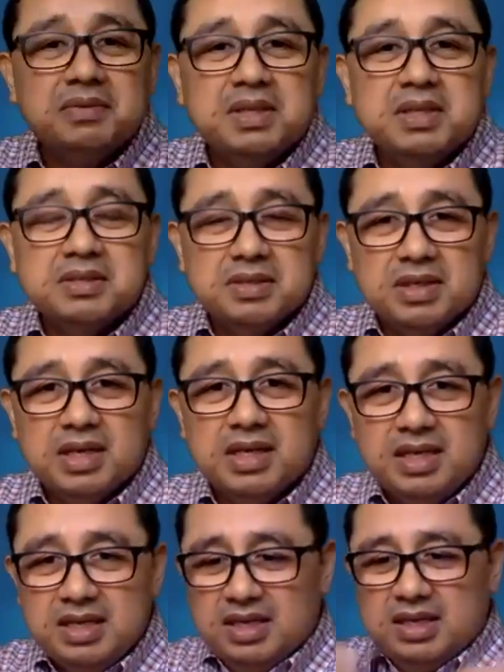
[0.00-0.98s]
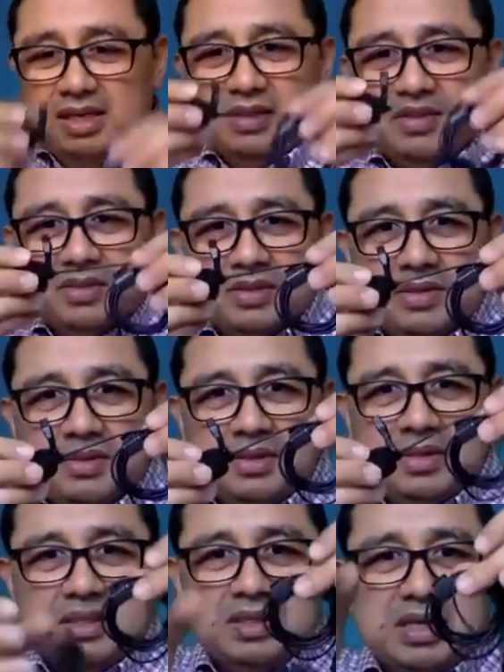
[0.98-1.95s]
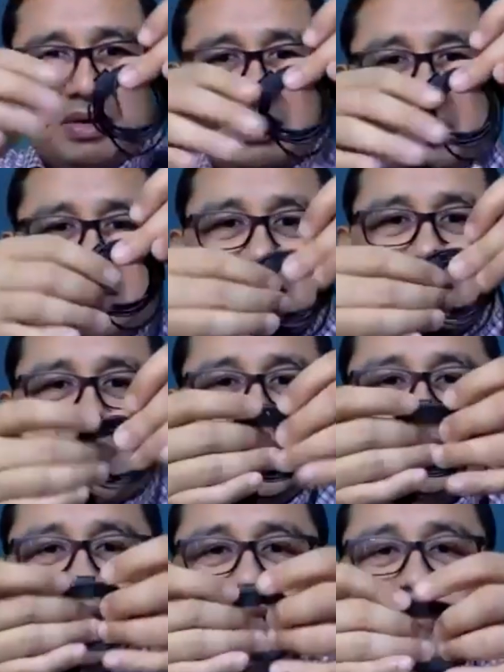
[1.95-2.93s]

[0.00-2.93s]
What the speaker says: with this already. So this is how it looks like.